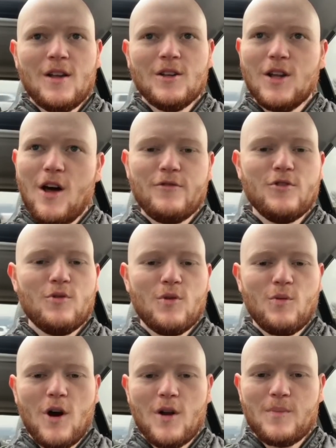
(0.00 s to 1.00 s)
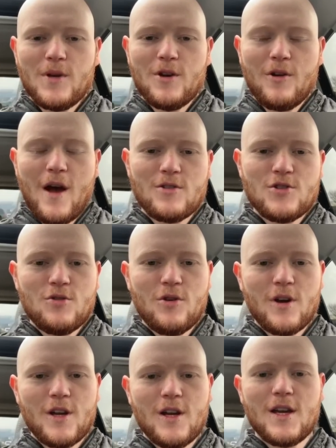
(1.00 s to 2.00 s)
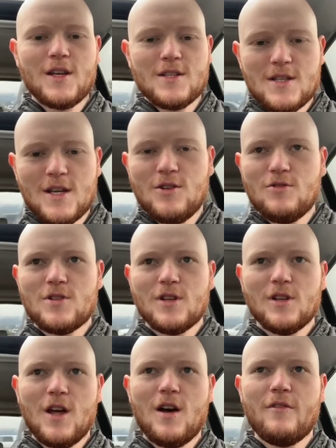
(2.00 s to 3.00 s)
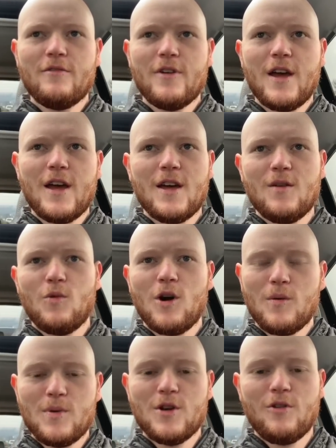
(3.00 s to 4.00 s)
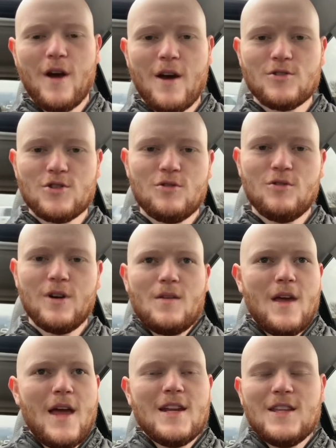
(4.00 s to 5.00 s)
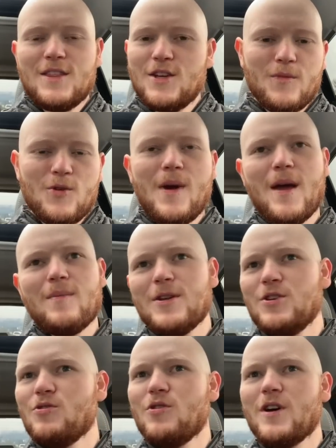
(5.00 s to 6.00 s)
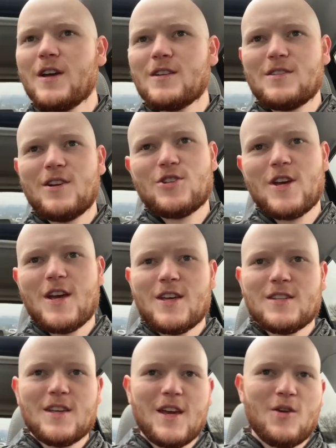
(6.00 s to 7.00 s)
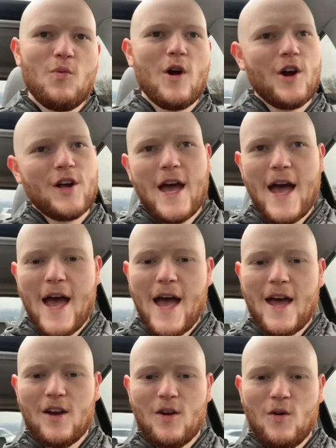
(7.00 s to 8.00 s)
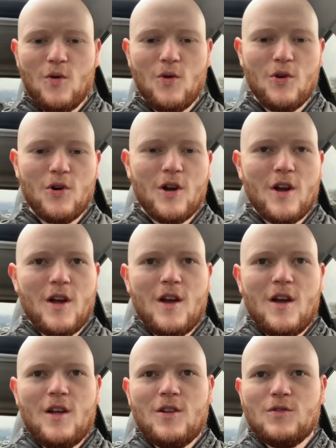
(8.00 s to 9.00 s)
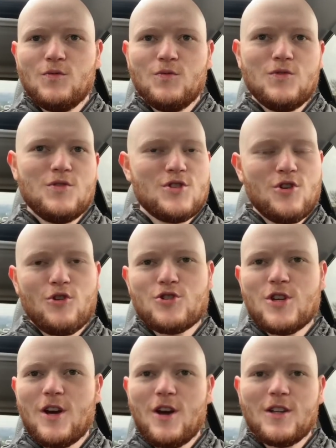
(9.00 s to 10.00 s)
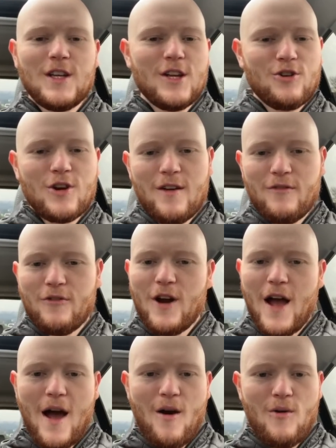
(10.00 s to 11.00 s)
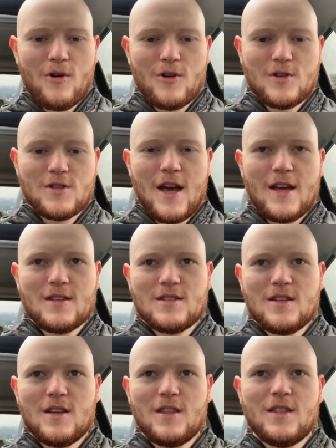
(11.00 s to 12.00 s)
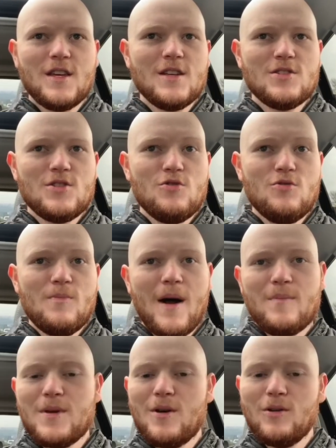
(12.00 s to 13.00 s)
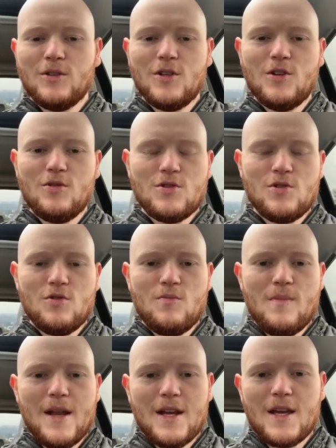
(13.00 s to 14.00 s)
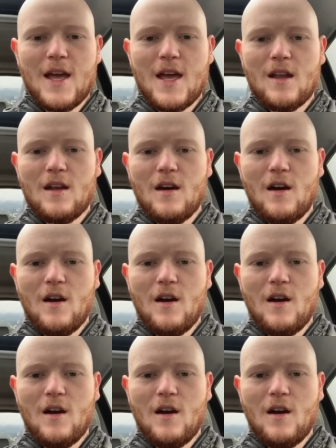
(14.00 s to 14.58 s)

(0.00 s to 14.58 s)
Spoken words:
love you and want to be around you are going to continue to love and want to be around you. Anything you may be doing, such as like wearing a hat or searching on the internet for hours as to things you might be able to do to mitigate